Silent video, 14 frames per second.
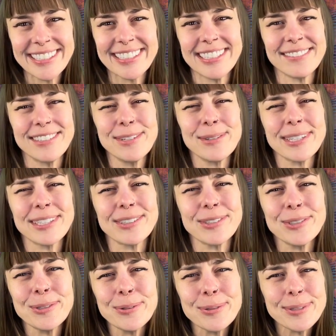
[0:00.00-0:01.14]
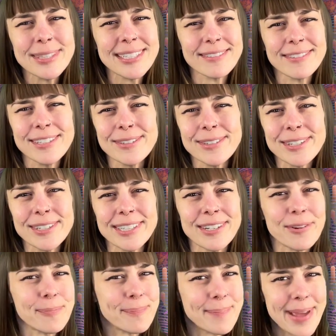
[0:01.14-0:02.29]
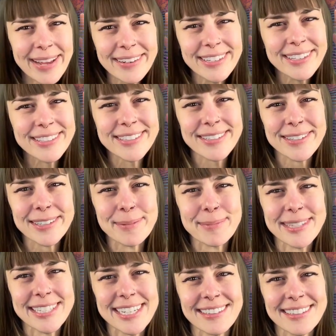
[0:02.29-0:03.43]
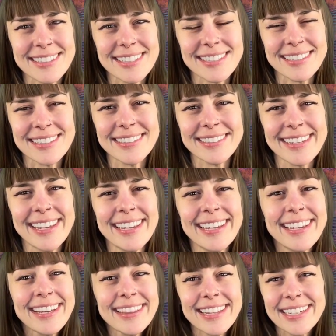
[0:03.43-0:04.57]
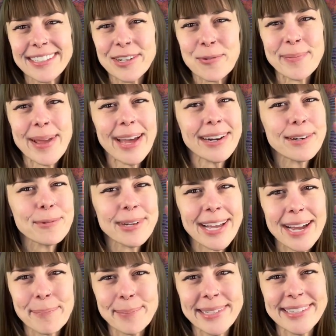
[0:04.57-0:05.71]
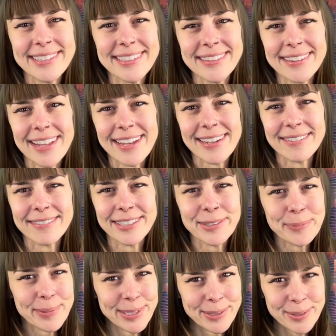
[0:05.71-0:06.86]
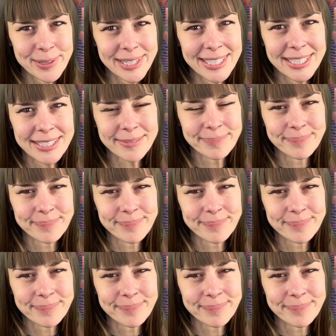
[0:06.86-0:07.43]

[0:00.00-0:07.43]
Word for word: if you can choose to feel good no matter your circumstances, then no matter what happens in life, you'll be okay.